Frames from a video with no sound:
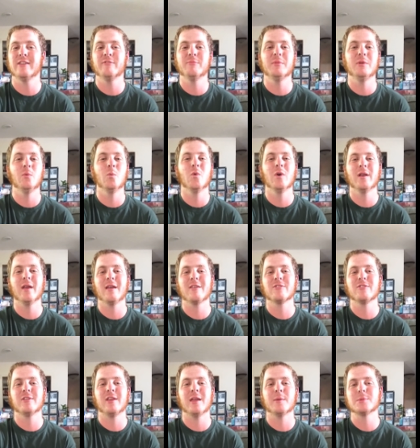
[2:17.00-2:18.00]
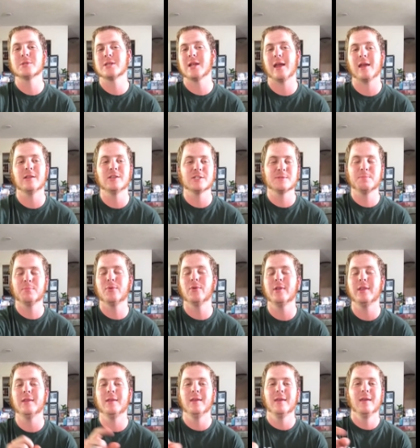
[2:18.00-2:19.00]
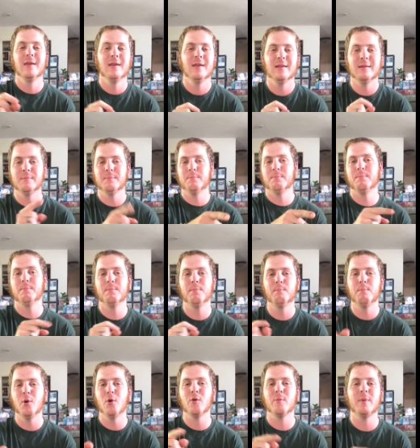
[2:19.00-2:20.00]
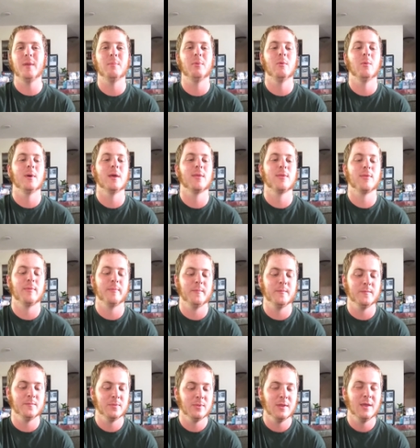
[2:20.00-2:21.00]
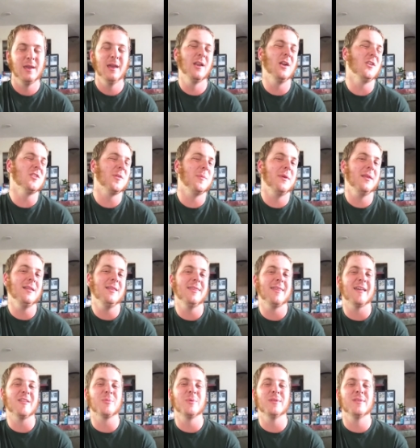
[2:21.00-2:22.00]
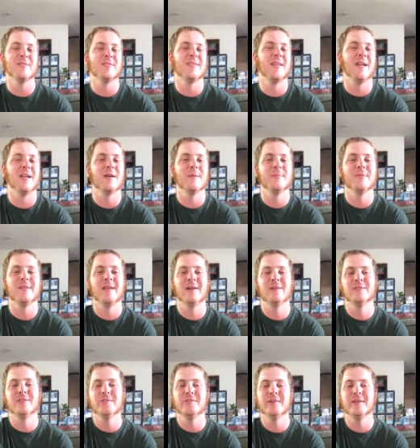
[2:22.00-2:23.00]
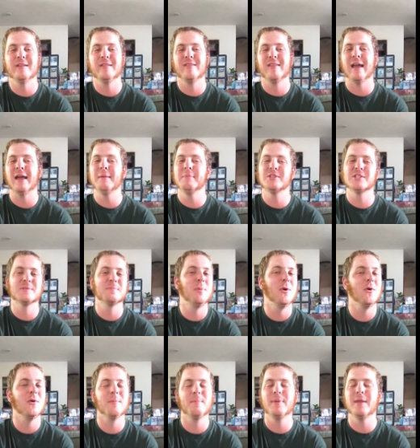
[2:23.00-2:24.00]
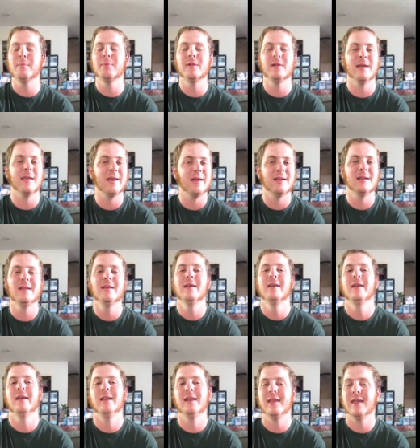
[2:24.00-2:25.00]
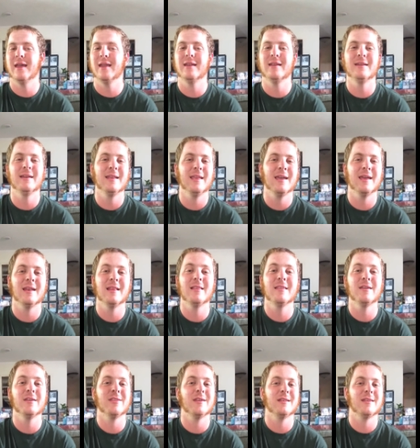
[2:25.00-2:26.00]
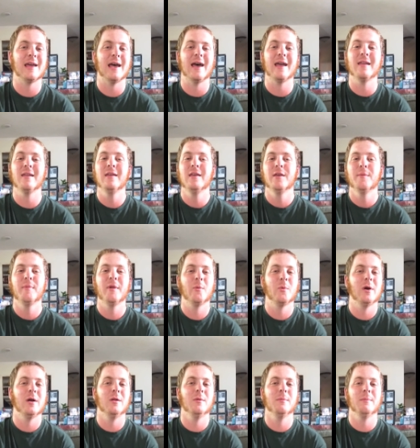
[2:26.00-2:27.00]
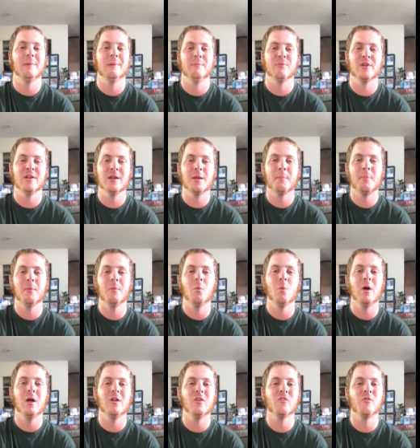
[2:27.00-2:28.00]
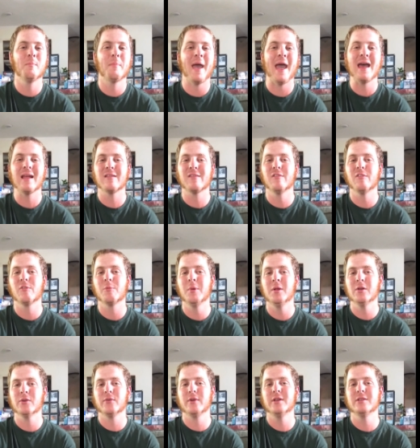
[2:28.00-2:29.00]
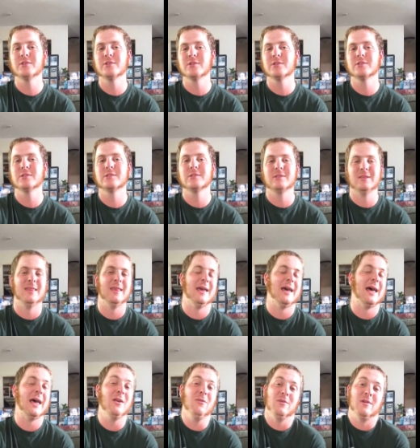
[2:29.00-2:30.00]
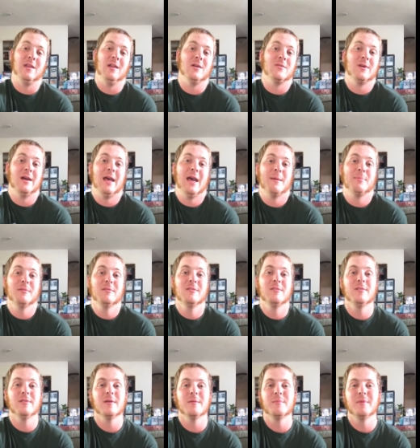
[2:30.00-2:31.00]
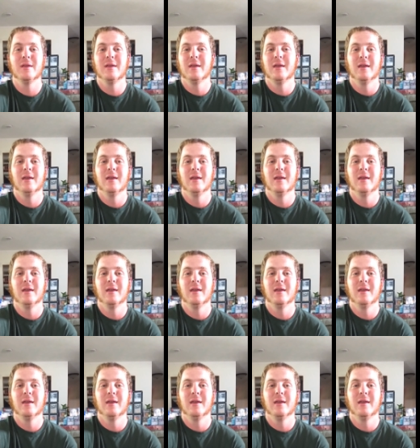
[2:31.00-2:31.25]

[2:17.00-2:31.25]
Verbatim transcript: giving me one extra damage that I can just point and poke people with. And ultimately, that's what this deck comes down to. It, I just poke people again and again and again until they die. And while bringing up a wall of bats and small creatures, that I don't care what happens to them.